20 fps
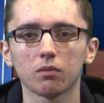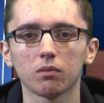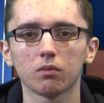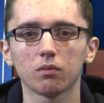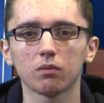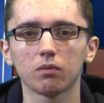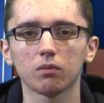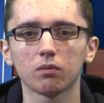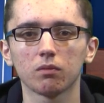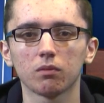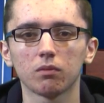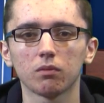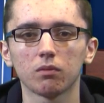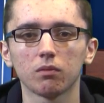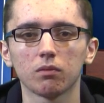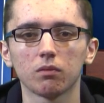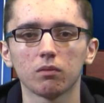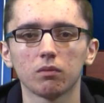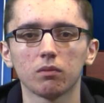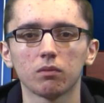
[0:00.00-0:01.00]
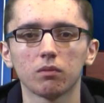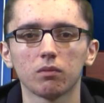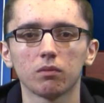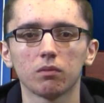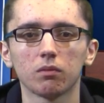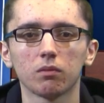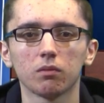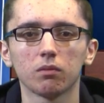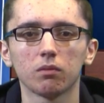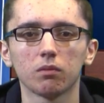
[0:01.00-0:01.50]

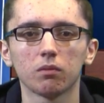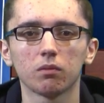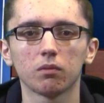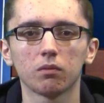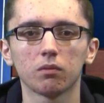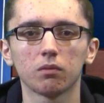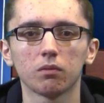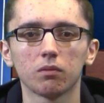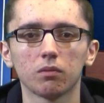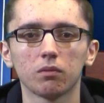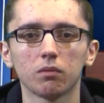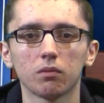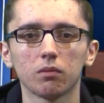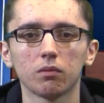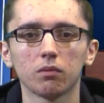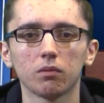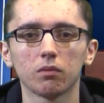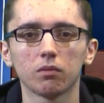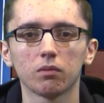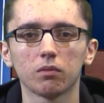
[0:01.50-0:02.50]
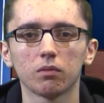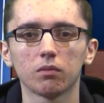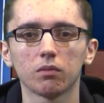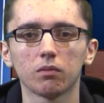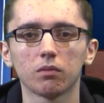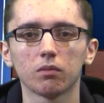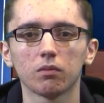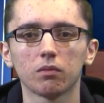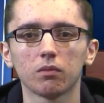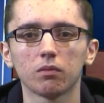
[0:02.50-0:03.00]

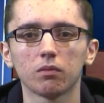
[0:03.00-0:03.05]
[no speech]